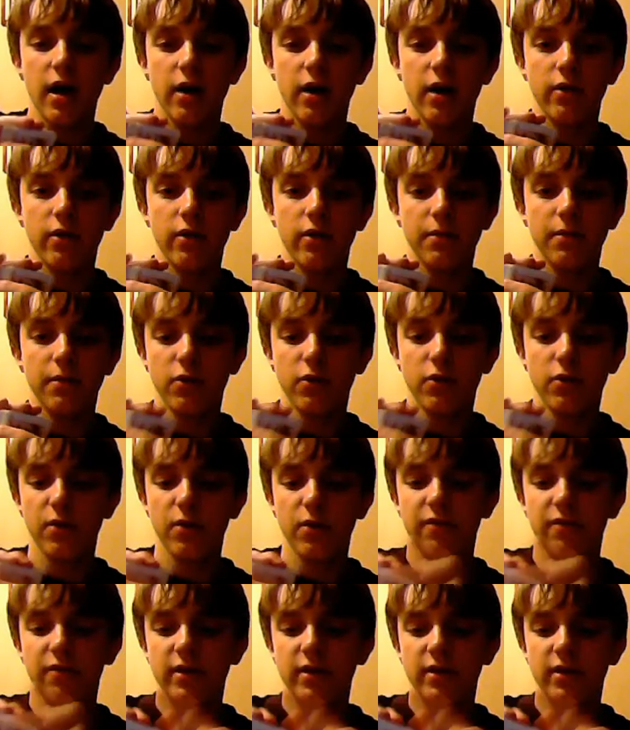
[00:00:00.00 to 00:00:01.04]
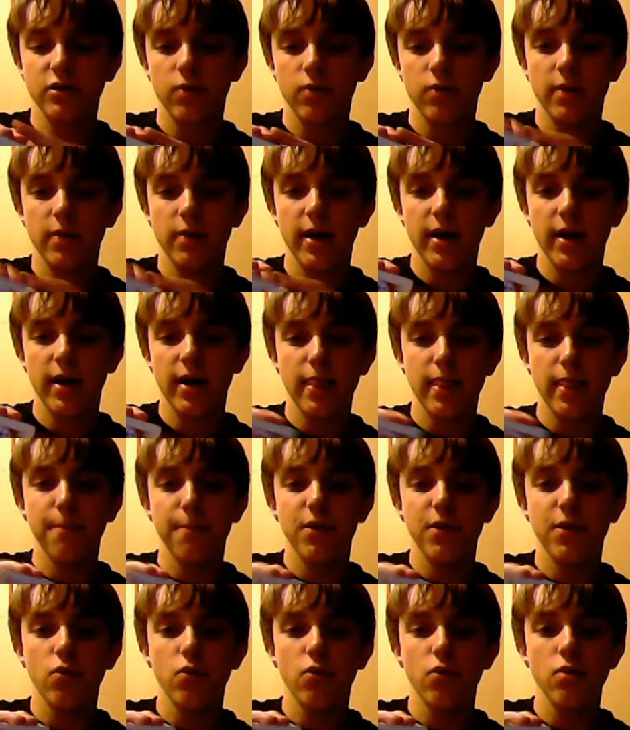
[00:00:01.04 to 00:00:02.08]
Middle ring fingers are right about in the
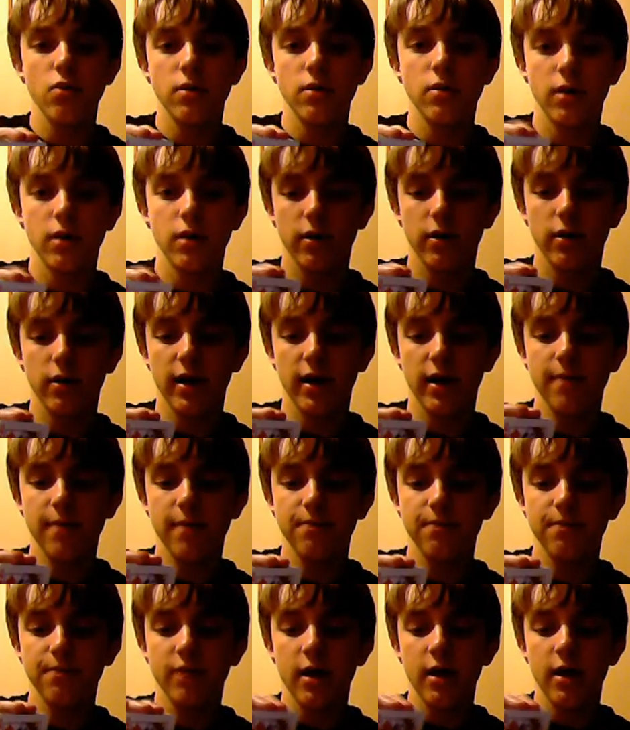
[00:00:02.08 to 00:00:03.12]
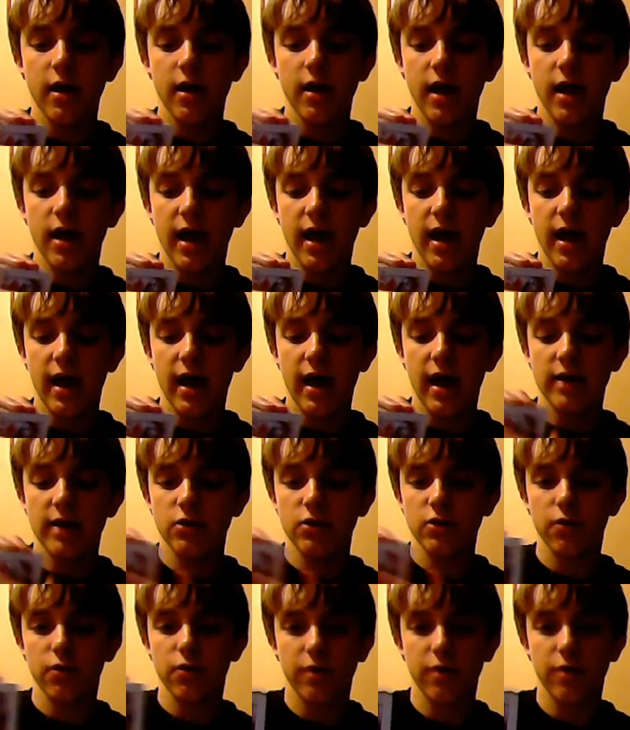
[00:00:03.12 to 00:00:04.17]
middle, okay? And your
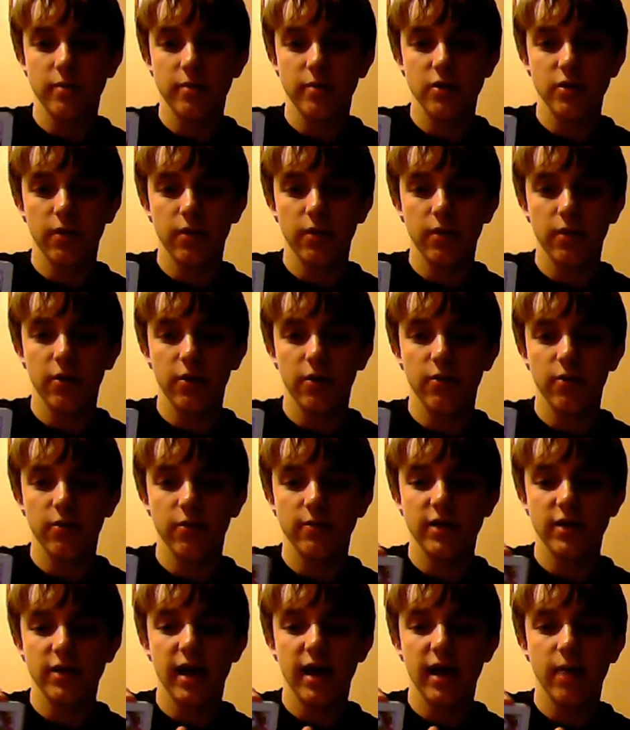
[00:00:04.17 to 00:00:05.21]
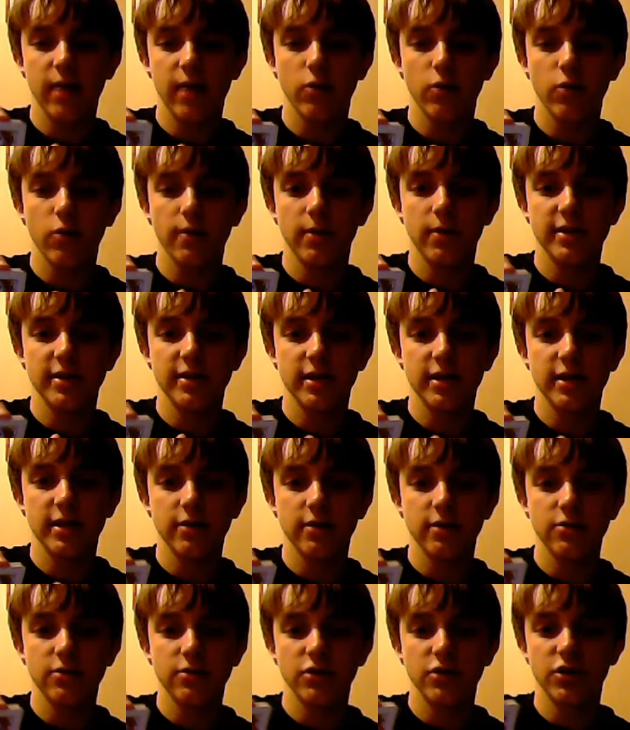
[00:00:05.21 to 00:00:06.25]
thumb is on the bottom, obviously. And what you're basically going to
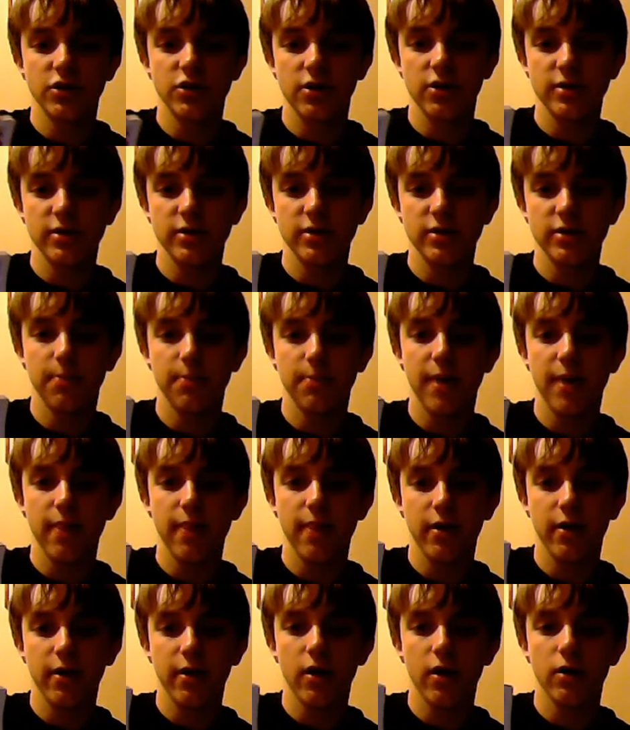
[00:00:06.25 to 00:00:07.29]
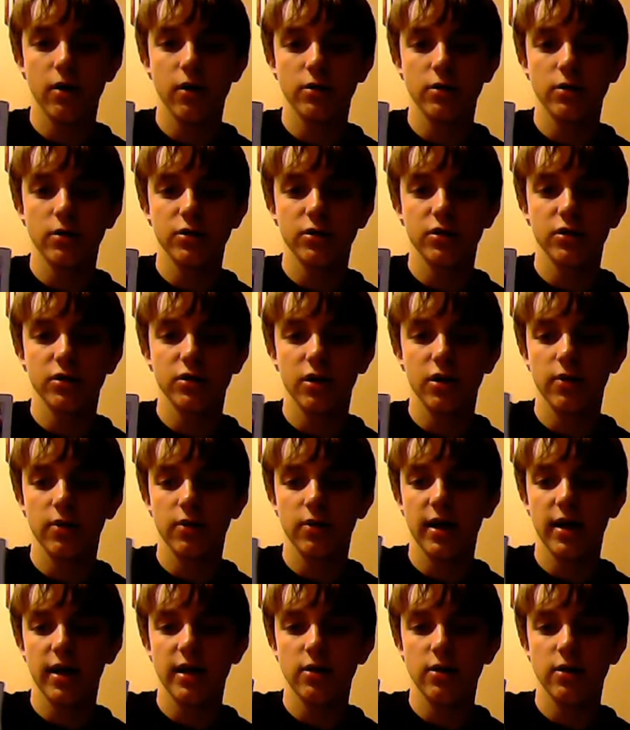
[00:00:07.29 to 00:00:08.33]
do is you're just going to bend the cards,
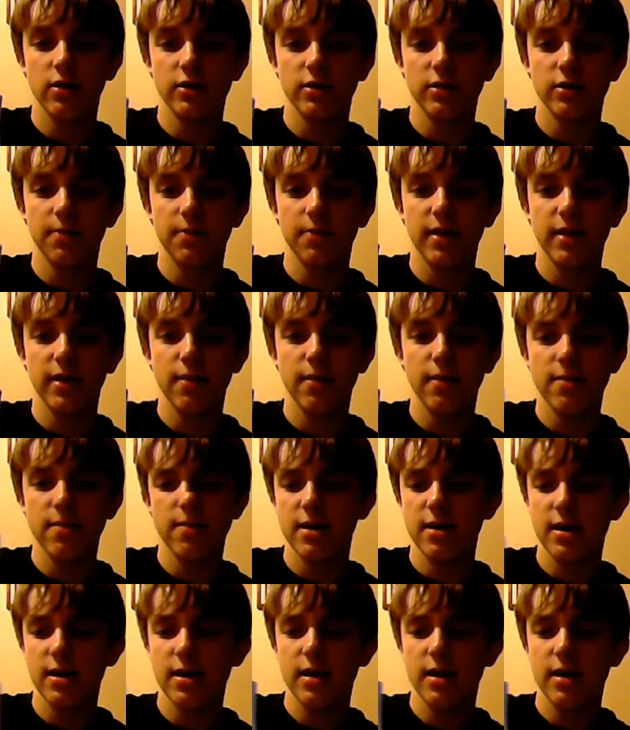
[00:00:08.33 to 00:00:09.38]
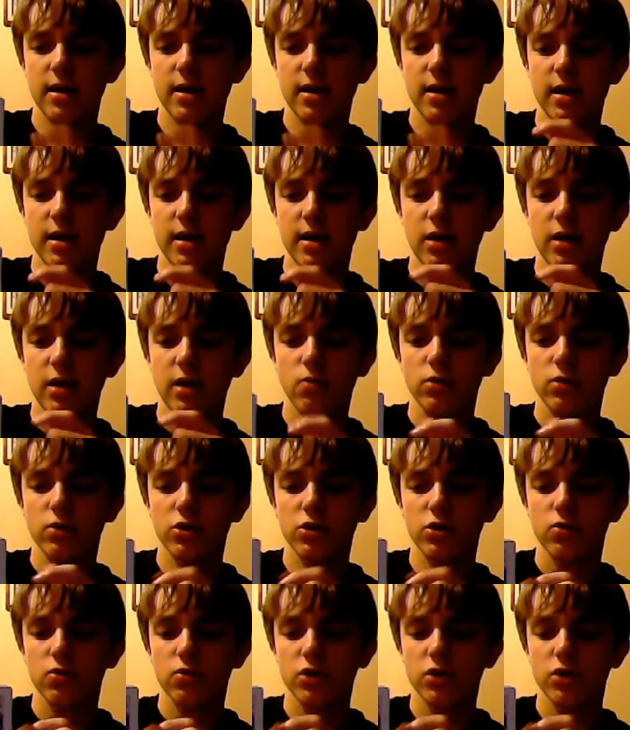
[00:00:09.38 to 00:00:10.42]
okay? You're going to bend them inwards,
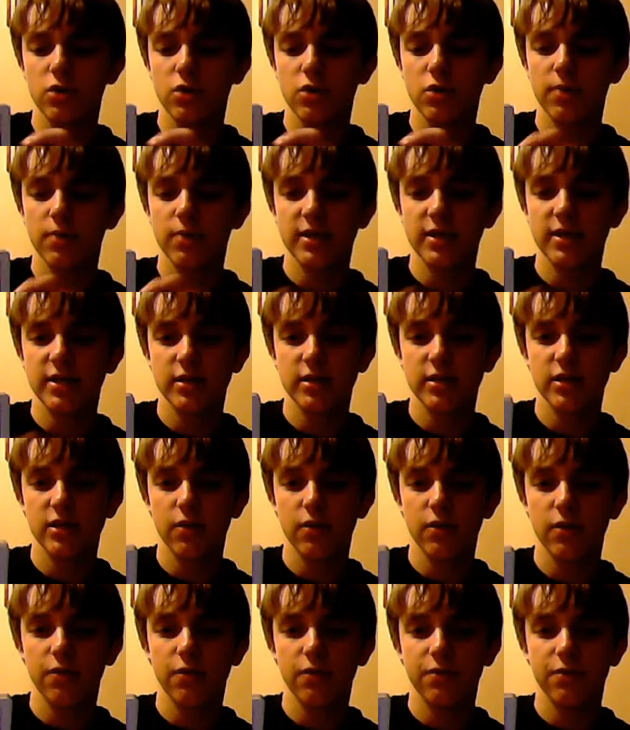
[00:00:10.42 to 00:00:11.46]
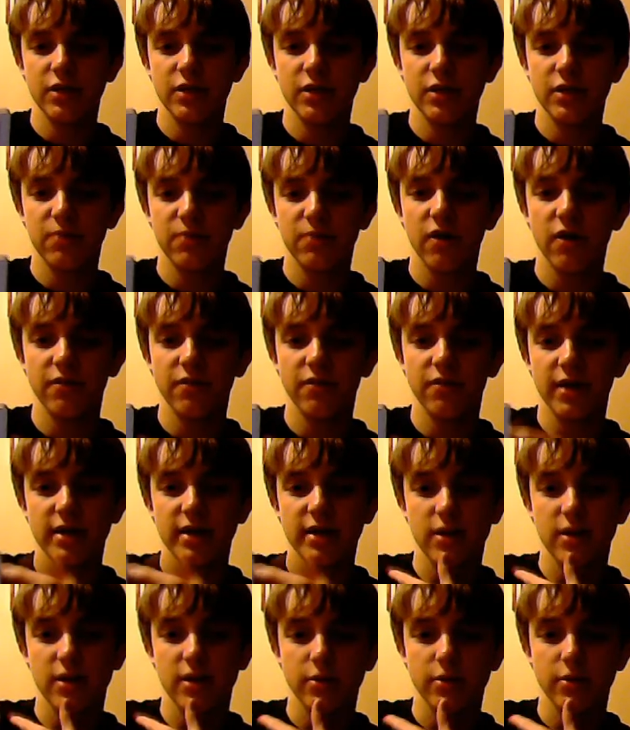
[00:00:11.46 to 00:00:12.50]
so basically, so this part of the deck is
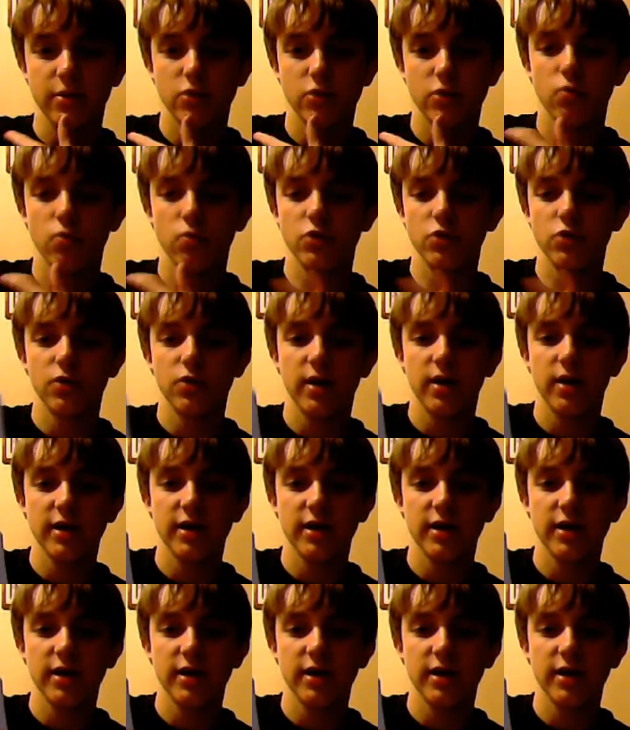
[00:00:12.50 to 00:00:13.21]
coming towards you, okay?